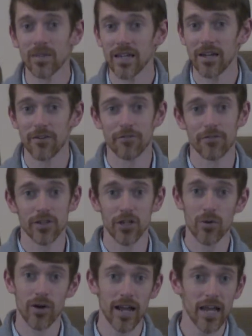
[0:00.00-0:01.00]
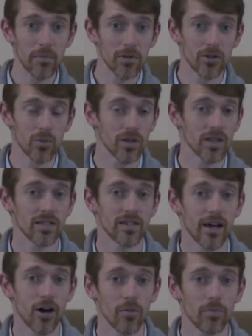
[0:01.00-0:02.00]
if you are able and willing to
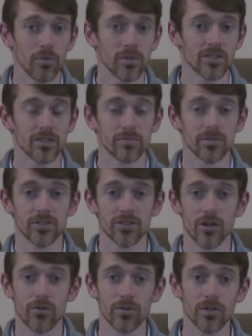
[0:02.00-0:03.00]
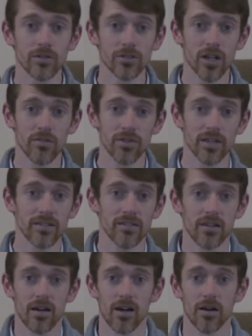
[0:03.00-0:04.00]
help with some snow shoveling,
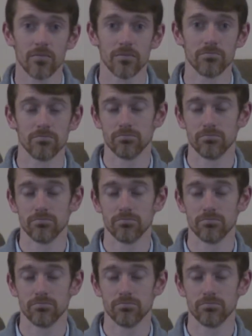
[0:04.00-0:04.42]
um,